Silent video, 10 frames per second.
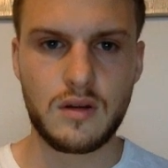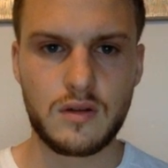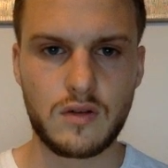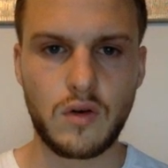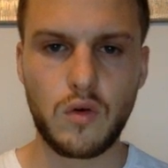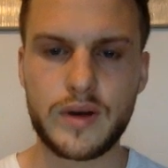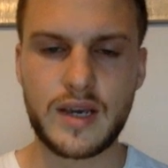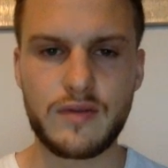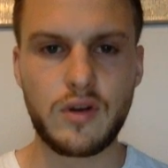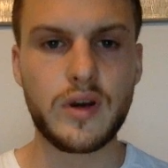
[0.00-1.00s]
So always
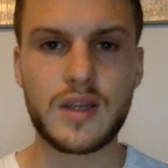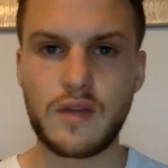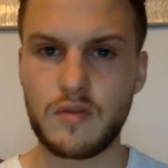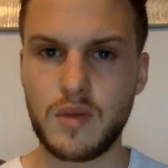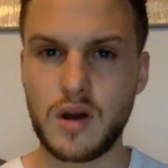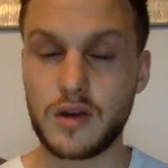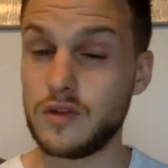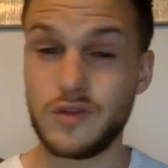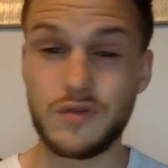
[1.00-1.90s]
have a look in different markets because you